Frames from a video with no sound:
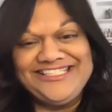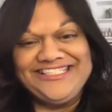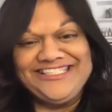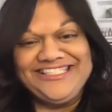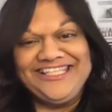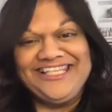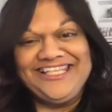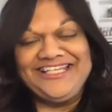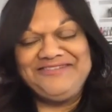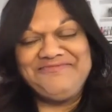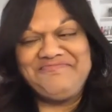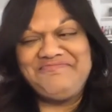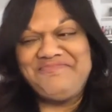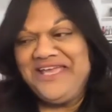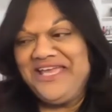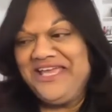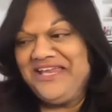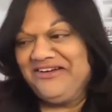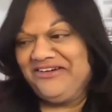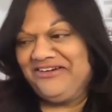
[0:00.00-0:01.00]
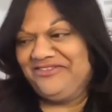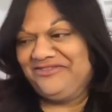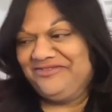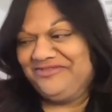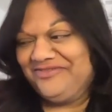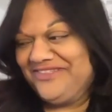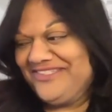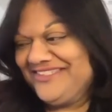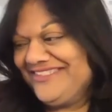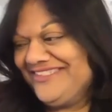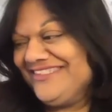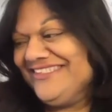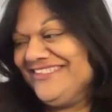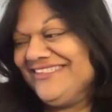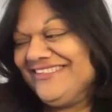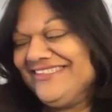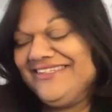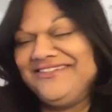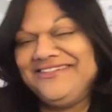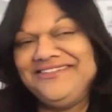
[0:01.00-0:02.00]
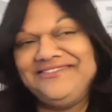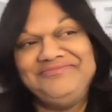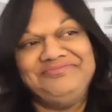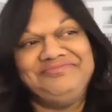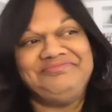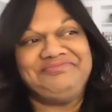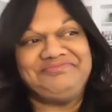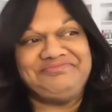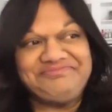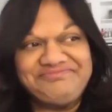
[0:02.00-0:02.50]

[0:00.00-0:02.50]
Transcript: that paid off. This is um,